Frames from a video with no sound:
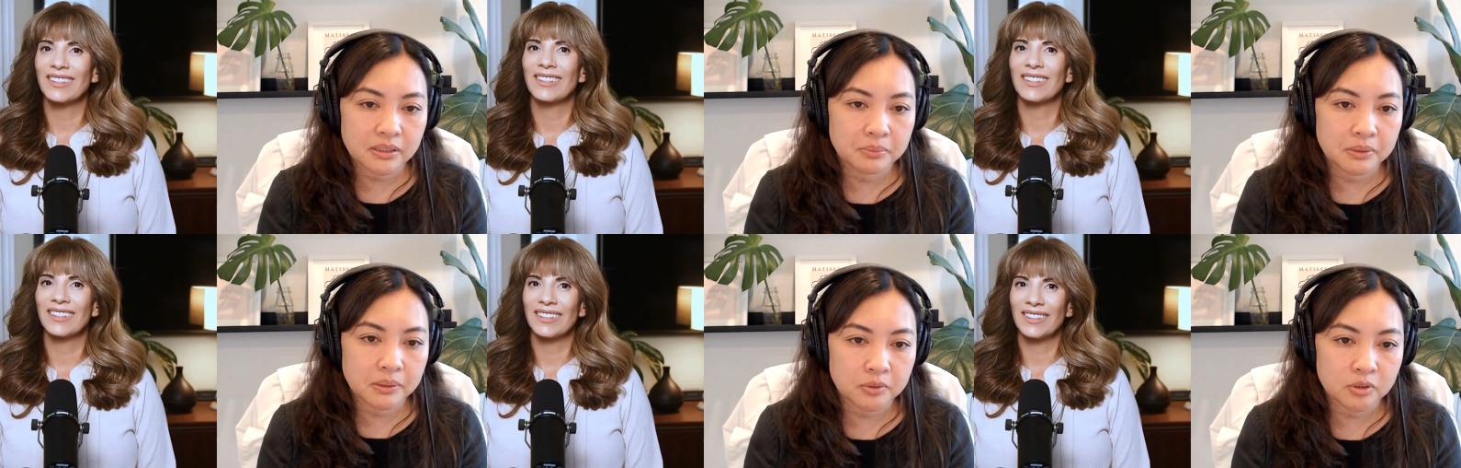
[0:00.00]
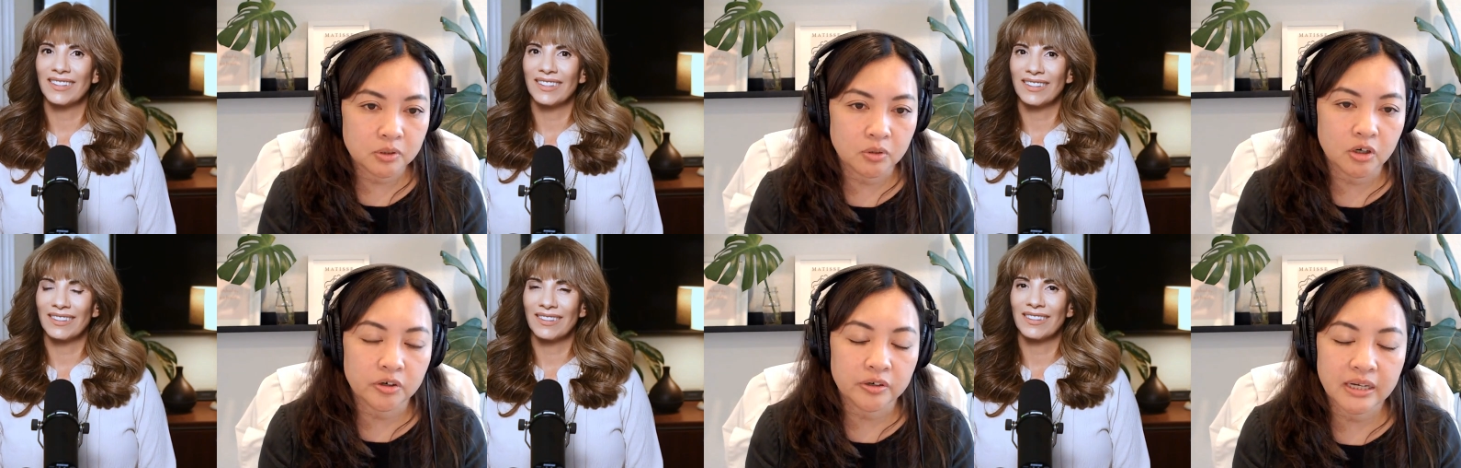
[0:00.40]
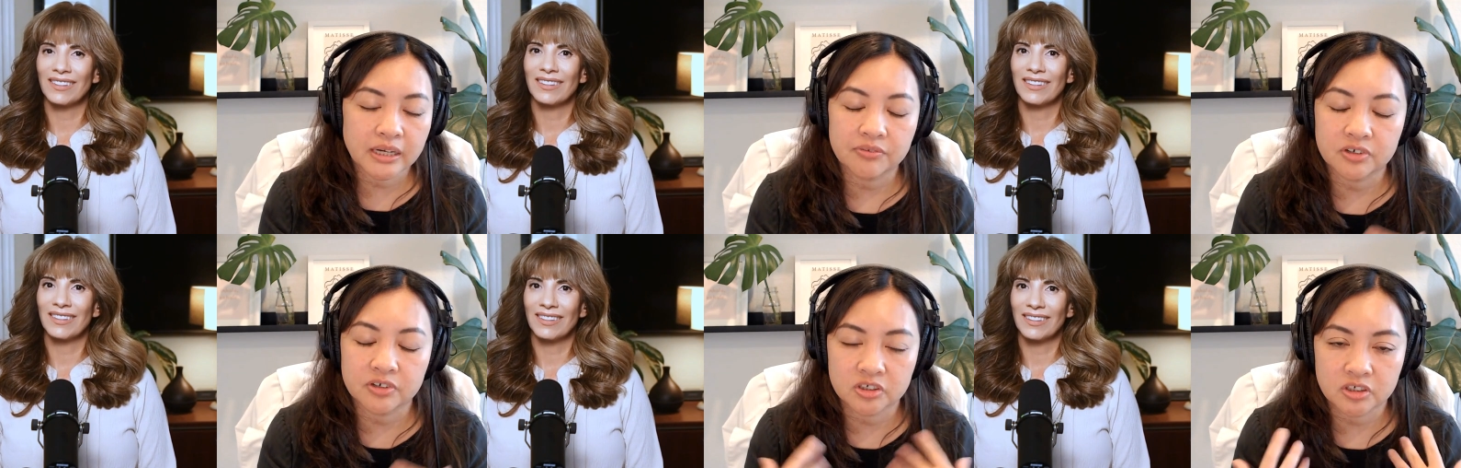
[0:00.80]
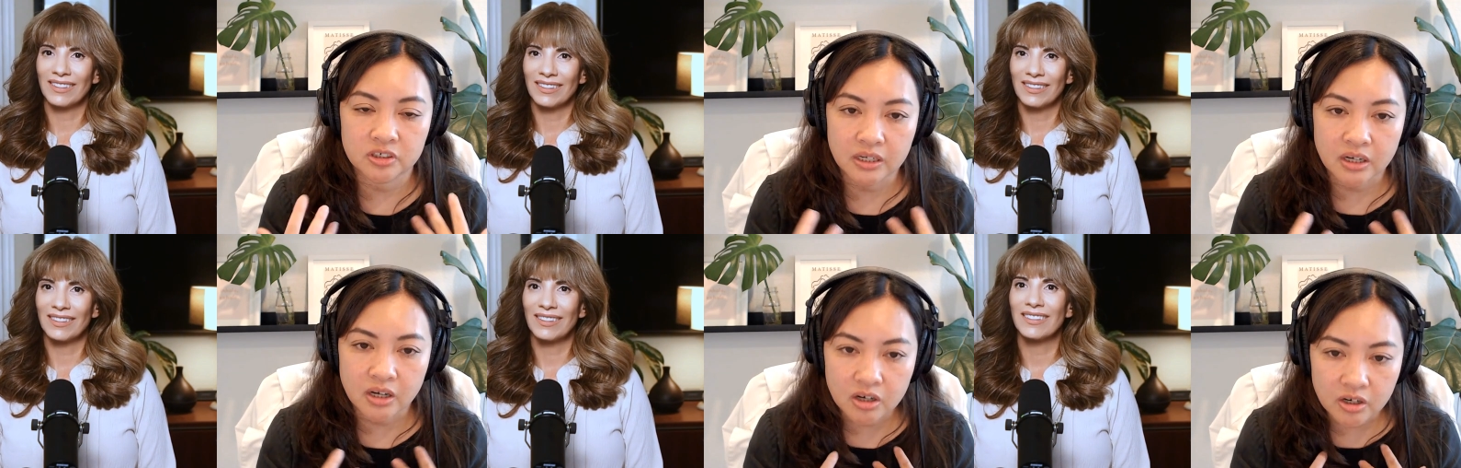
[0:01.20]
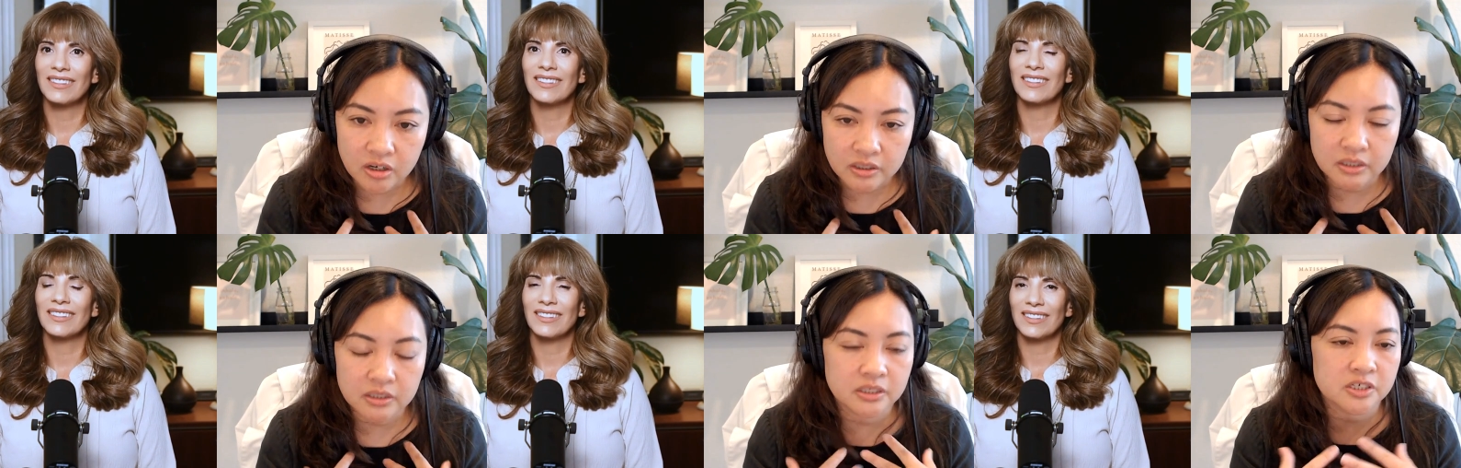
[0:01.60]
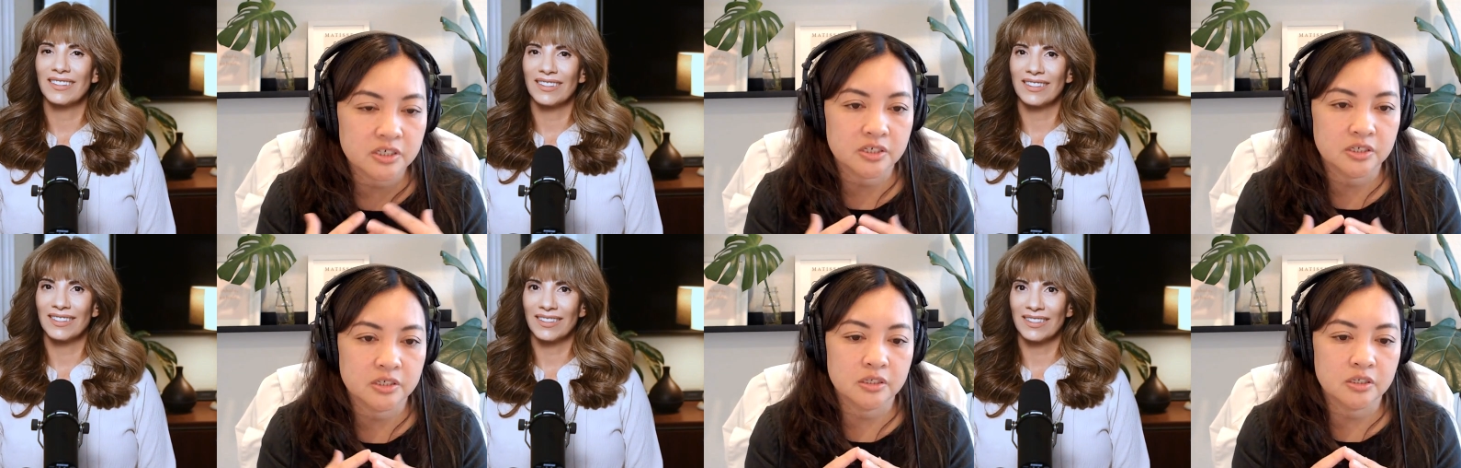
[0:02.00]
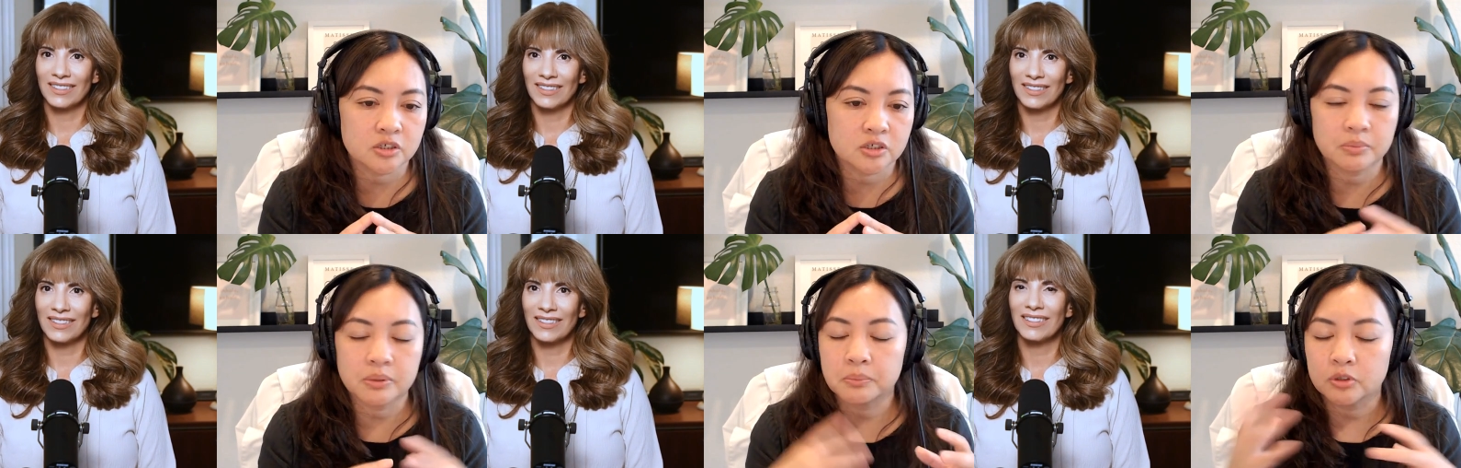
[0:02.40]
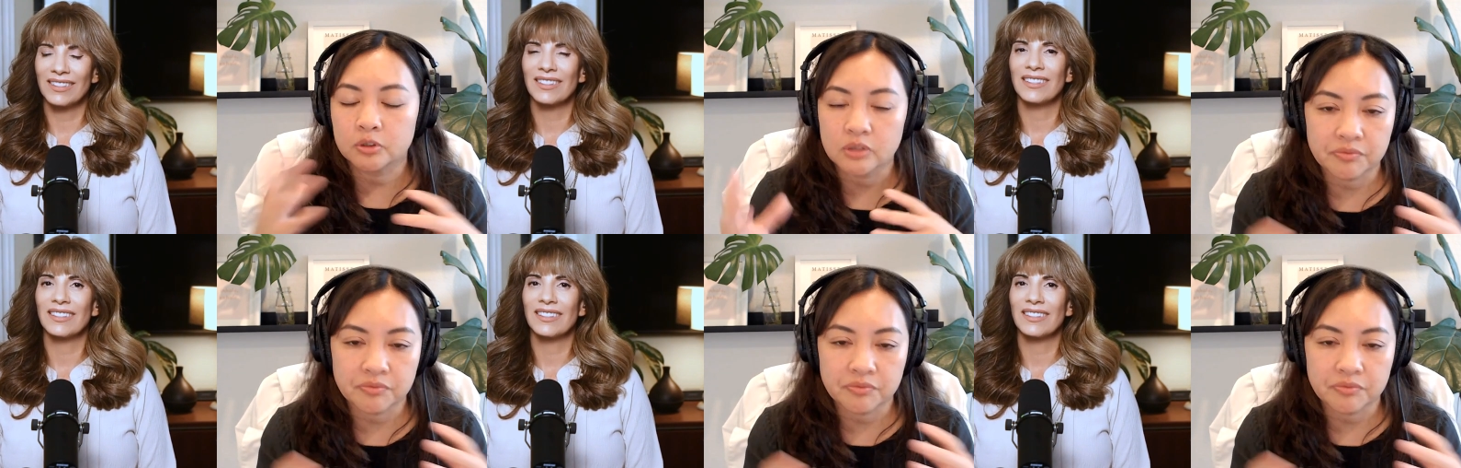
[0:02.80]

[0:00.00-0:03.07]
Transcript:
Speaker 1: people who already have underlying heart conditions or people who have